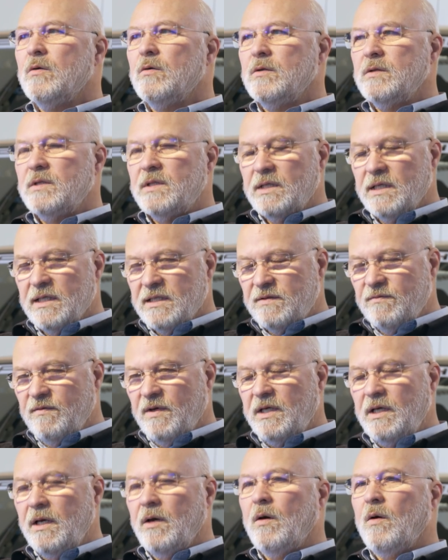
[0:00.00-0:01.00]
That was
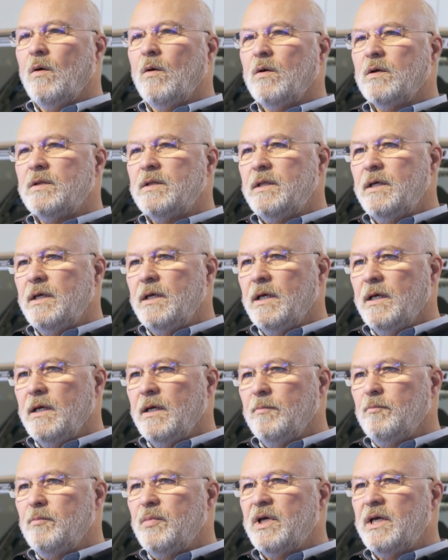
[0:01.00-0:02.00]
also the
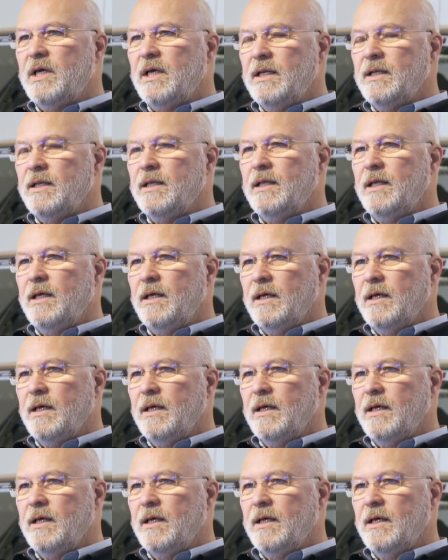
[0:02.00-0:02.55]
beginning of the